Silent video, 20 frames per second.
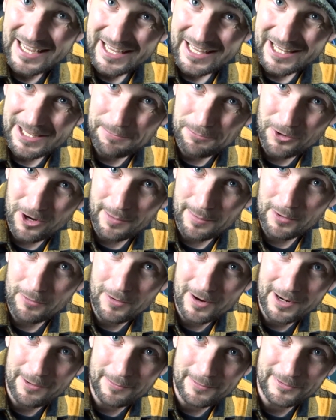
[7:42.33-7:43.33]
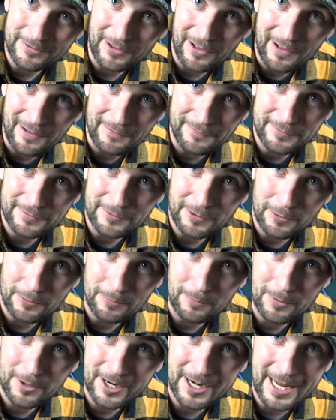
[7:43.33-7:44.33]
You probably want to resolve. So
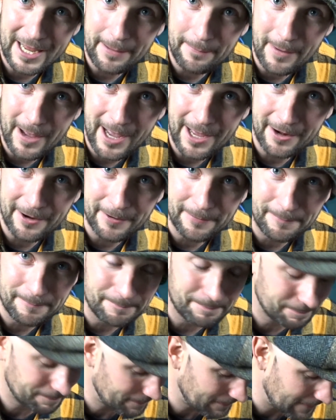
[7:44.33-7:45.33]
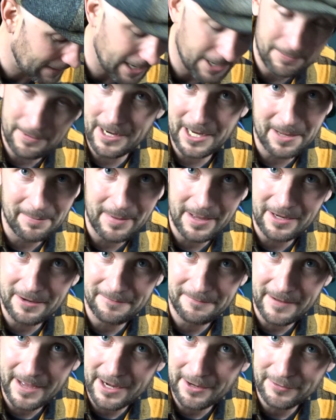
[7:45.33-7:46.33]
we're in A minor. I'd recommend you
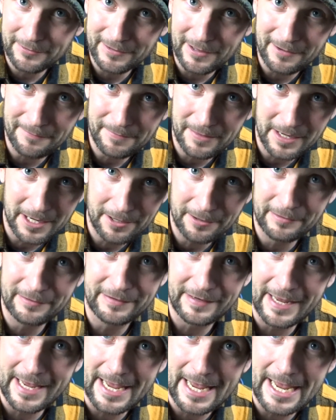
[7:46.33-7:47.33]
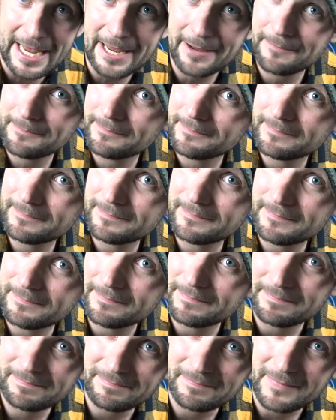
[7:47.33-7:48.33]
find yourself the nearest A
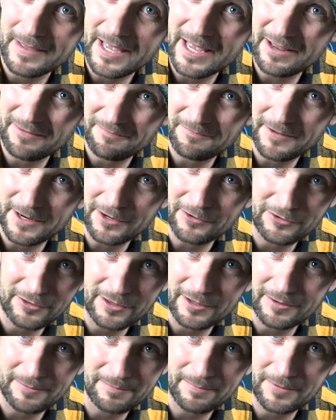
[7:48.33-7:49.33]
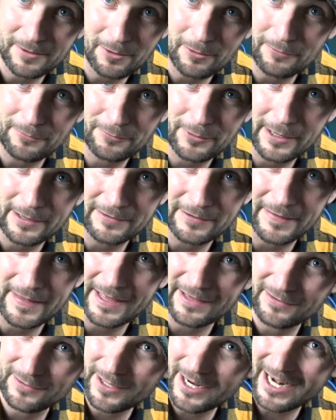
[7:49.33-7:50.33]
and finish the whole phrase on
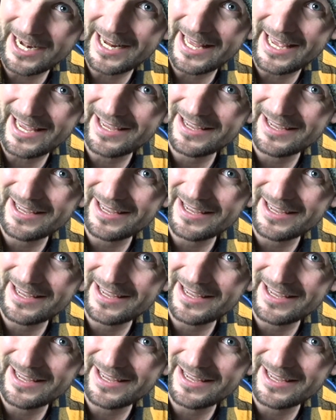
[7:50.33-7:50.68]
that. So you got an A